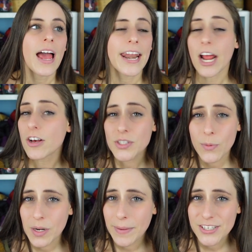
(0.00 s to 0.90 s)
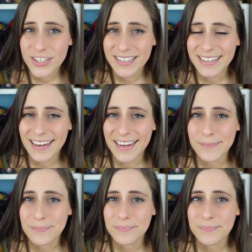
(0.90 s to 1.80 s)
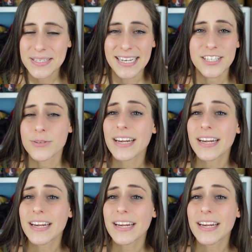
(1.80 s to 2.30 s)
And I also want to mention, um, besides you